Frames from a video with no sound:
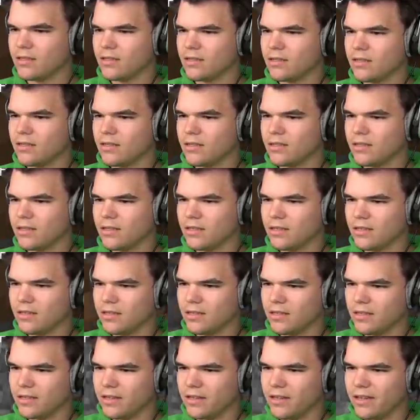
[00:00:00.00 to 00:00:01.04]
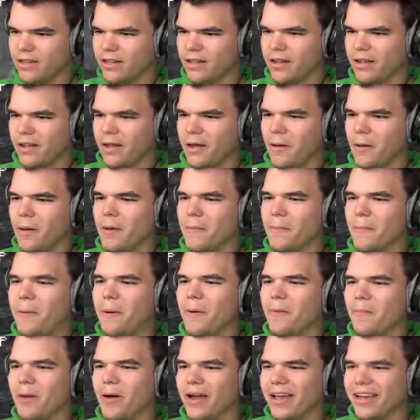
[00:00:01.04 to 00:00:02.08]
it with this. Yeah, we don't need anything
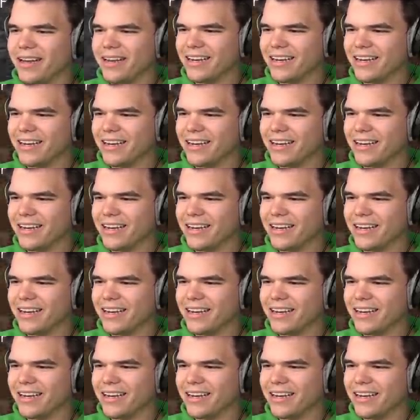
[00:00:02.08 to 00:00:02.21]
else.